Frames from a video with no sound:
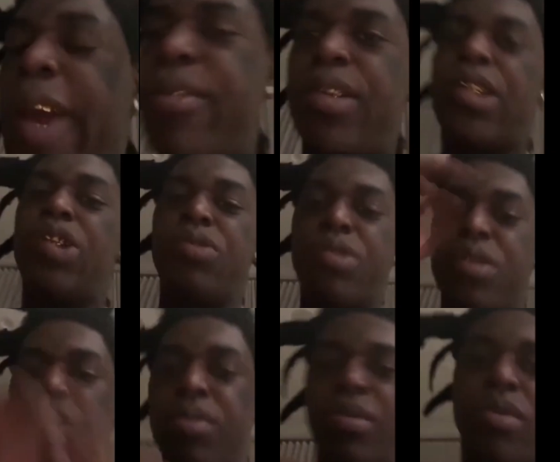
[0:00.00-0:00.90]
Eric
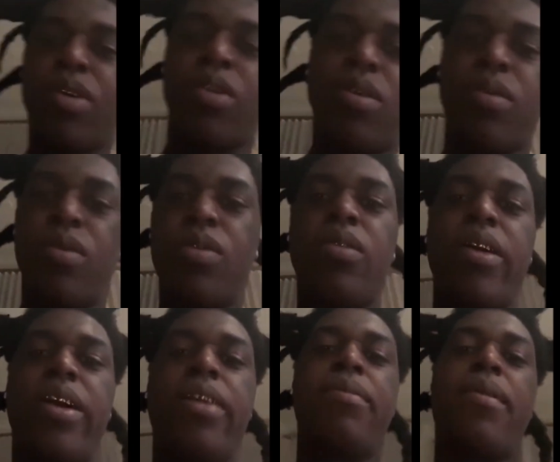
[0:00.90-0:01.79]
Trump, the
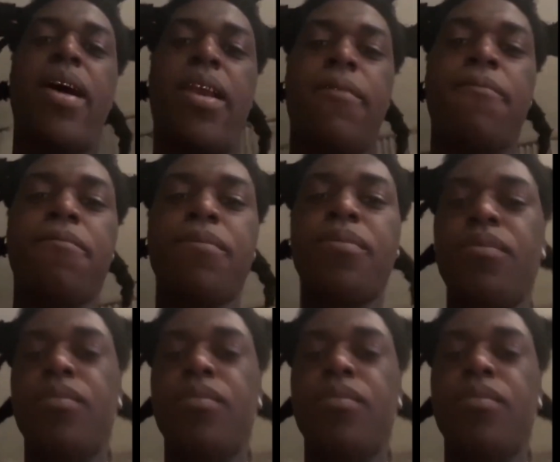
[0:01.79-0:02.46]
whole everybody.